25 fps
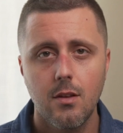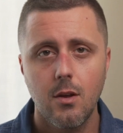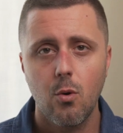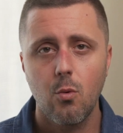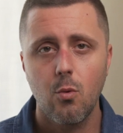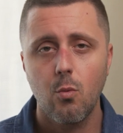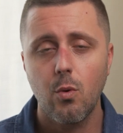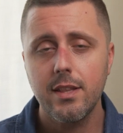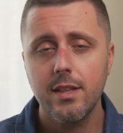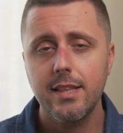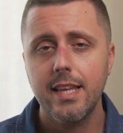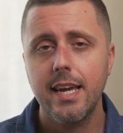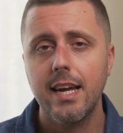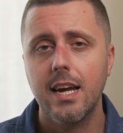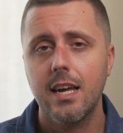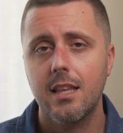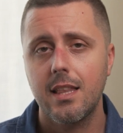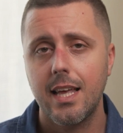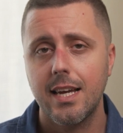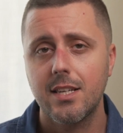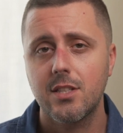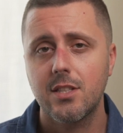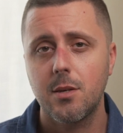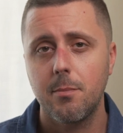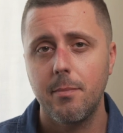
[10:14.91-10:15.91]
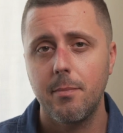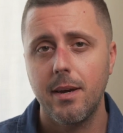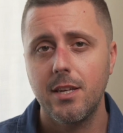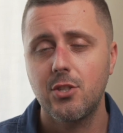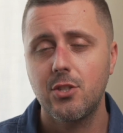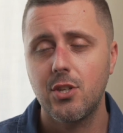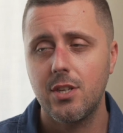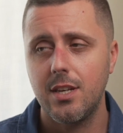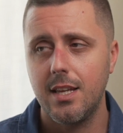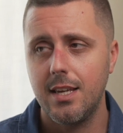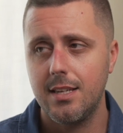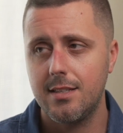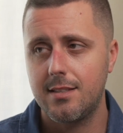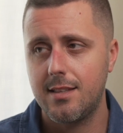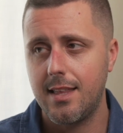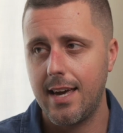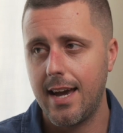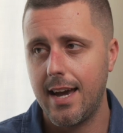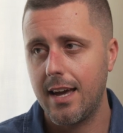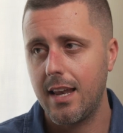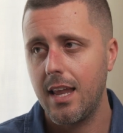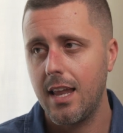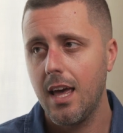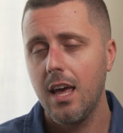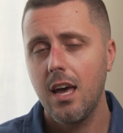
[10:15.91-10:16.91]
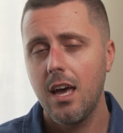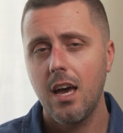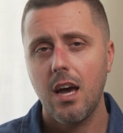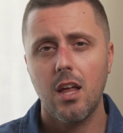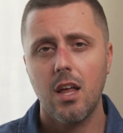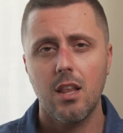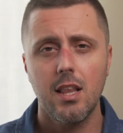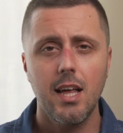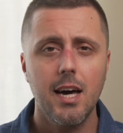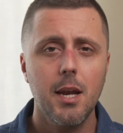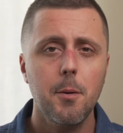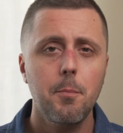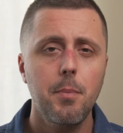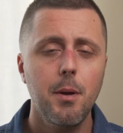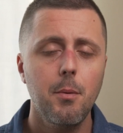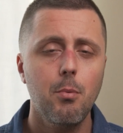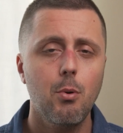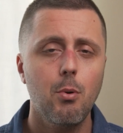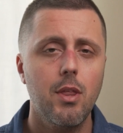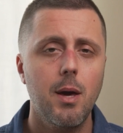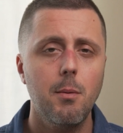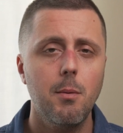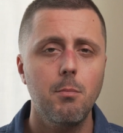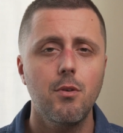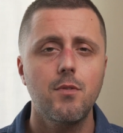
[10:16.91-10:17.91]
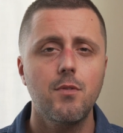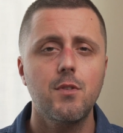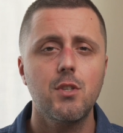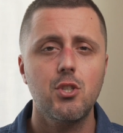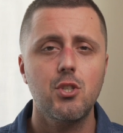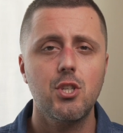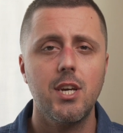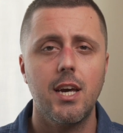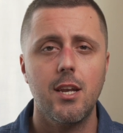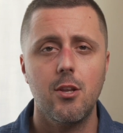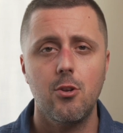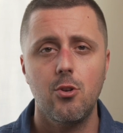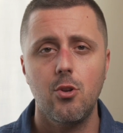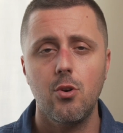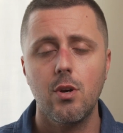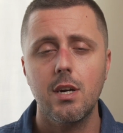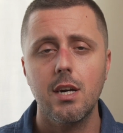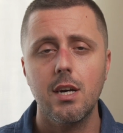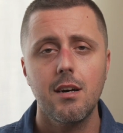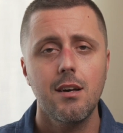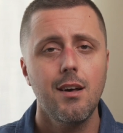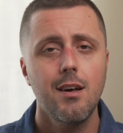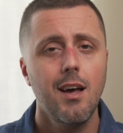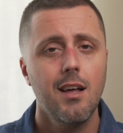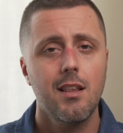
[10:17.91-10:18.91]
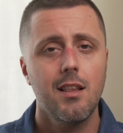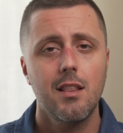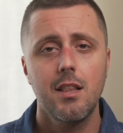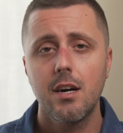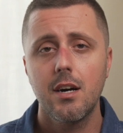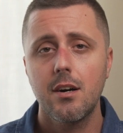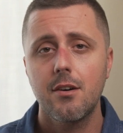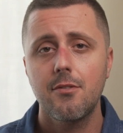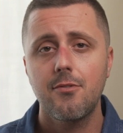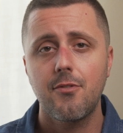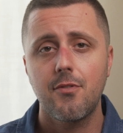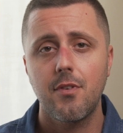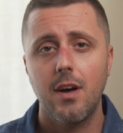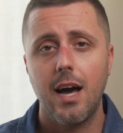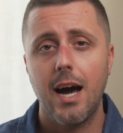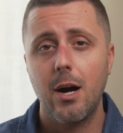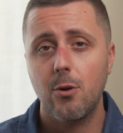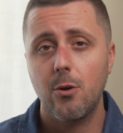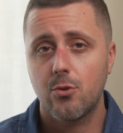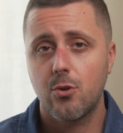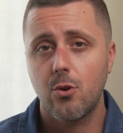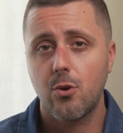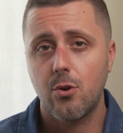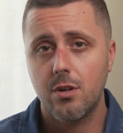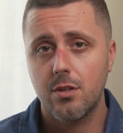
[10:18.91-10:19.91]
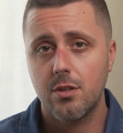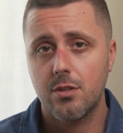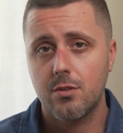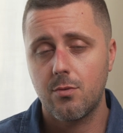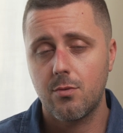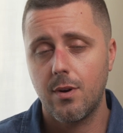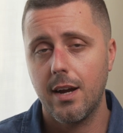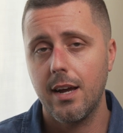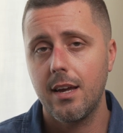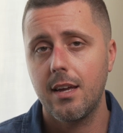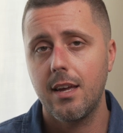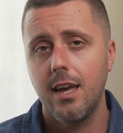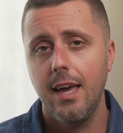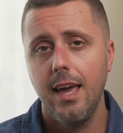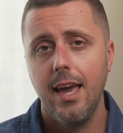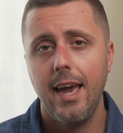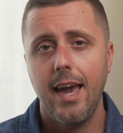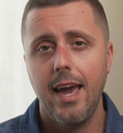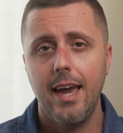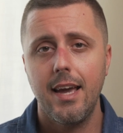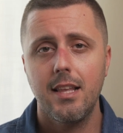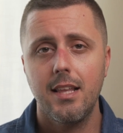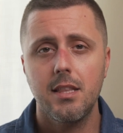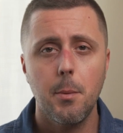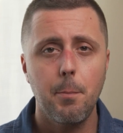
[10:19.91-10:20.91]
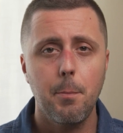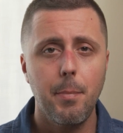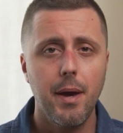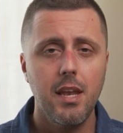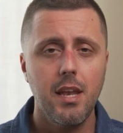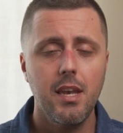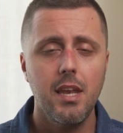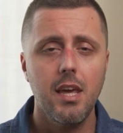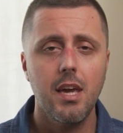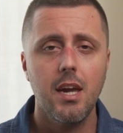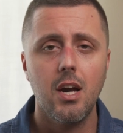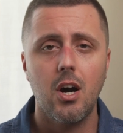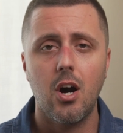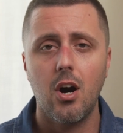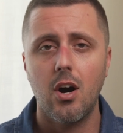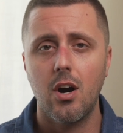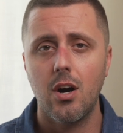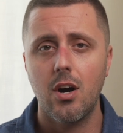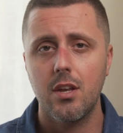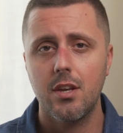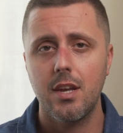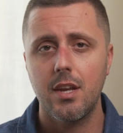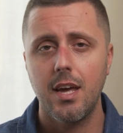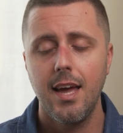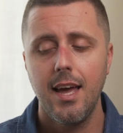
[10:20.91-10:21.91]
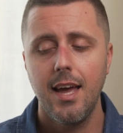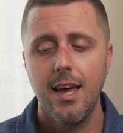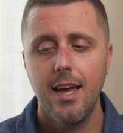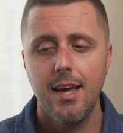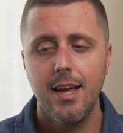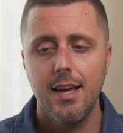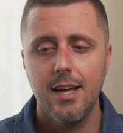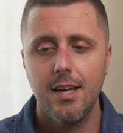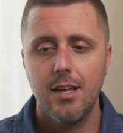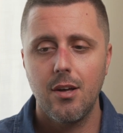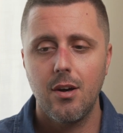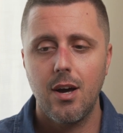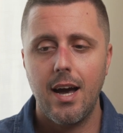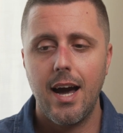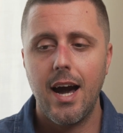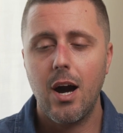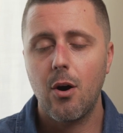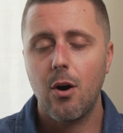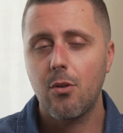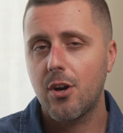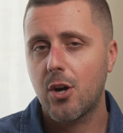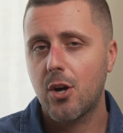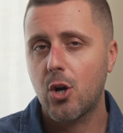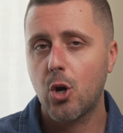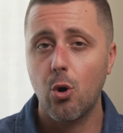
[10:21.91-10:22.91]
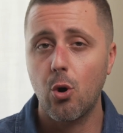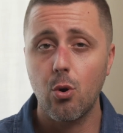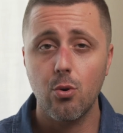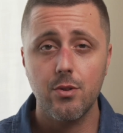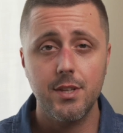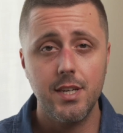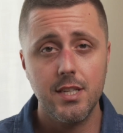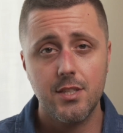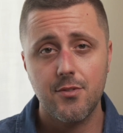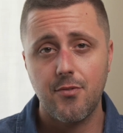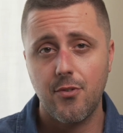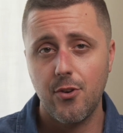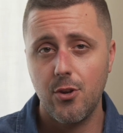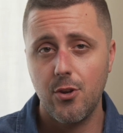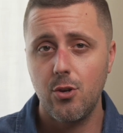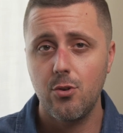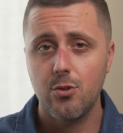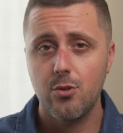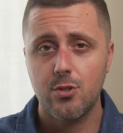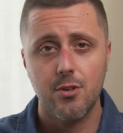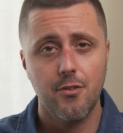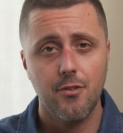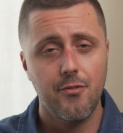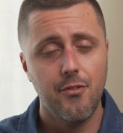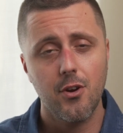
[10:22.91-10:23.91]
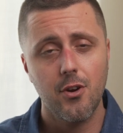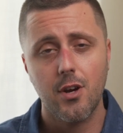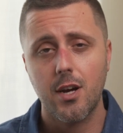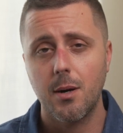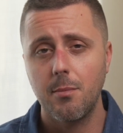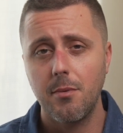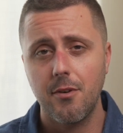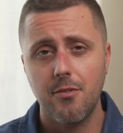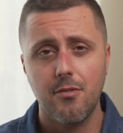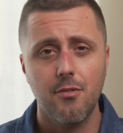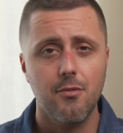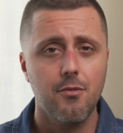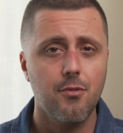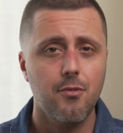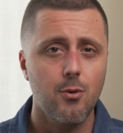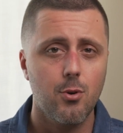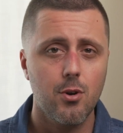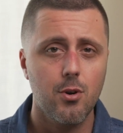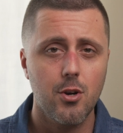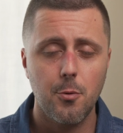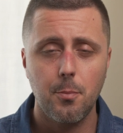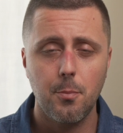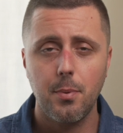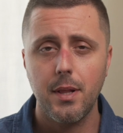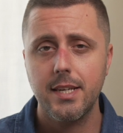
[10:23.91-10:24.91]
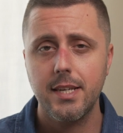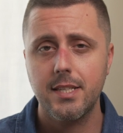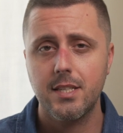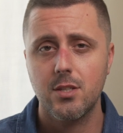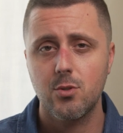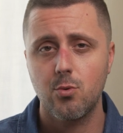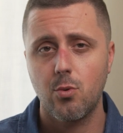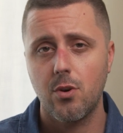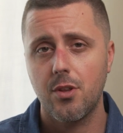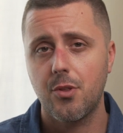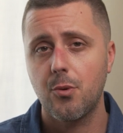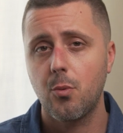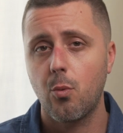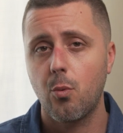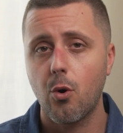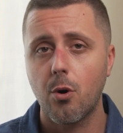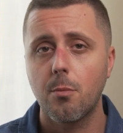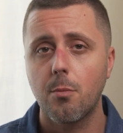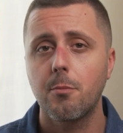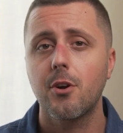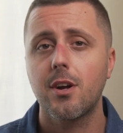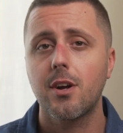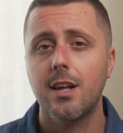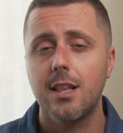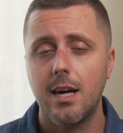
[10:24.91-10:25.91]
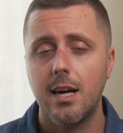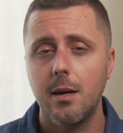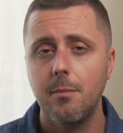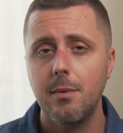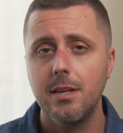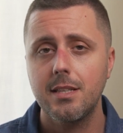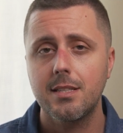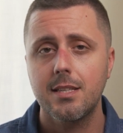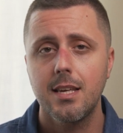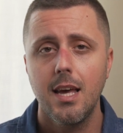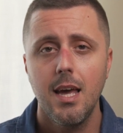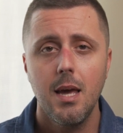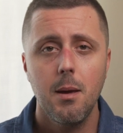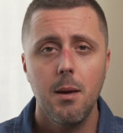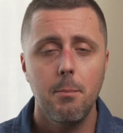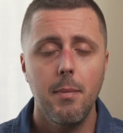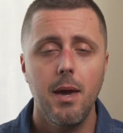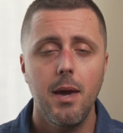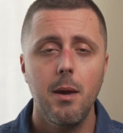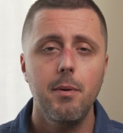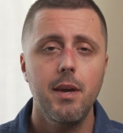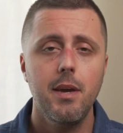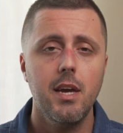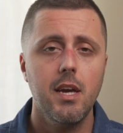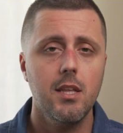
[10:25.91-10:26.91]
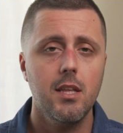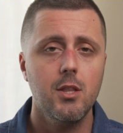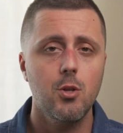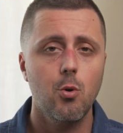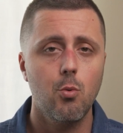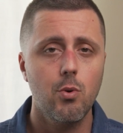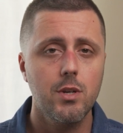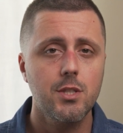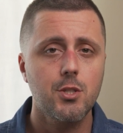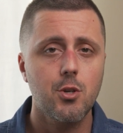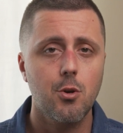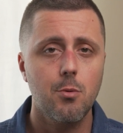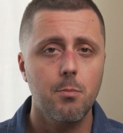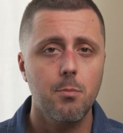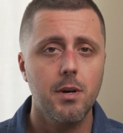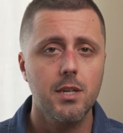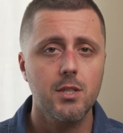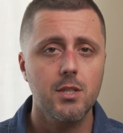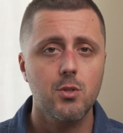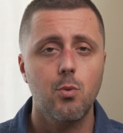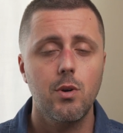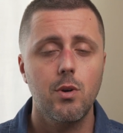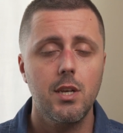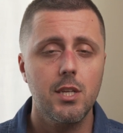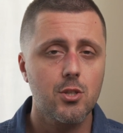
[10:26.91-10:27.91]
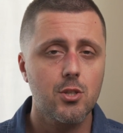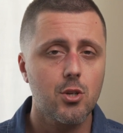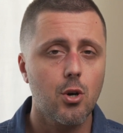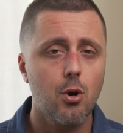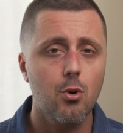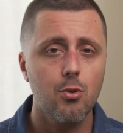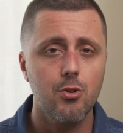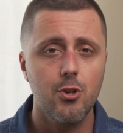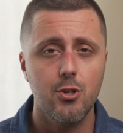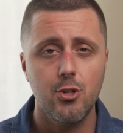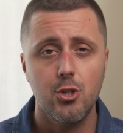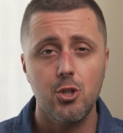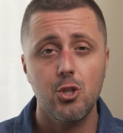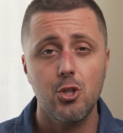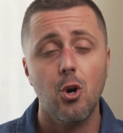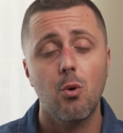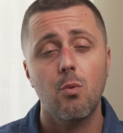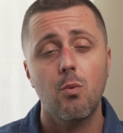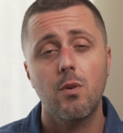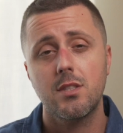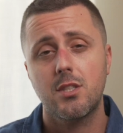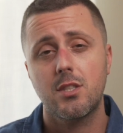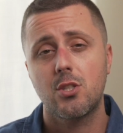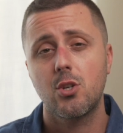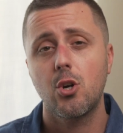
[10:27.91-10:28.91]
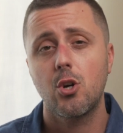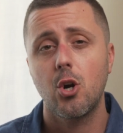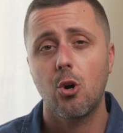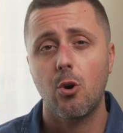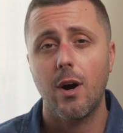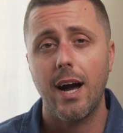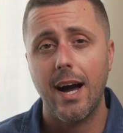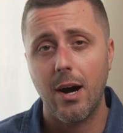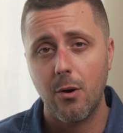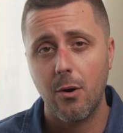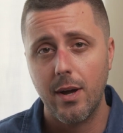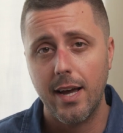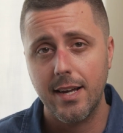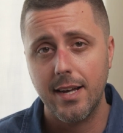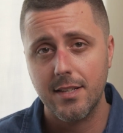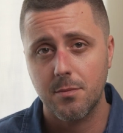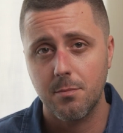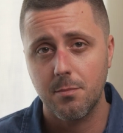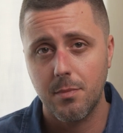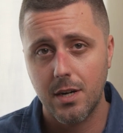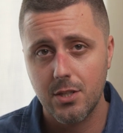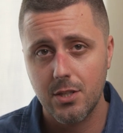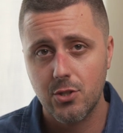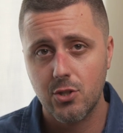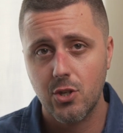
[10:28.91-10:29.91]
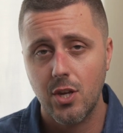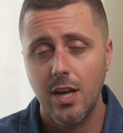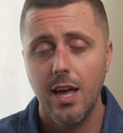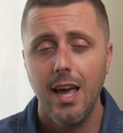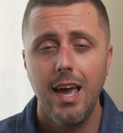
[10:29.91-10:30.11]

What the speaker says: One thing I'd like to mention is that a lot of people that move to Chattanooga love outdoors, right? And depending on how the cold is for you, so if you're coming from Florida or places with warmer climates, maybe in the winter months when it's colder, you don't want to go out as much.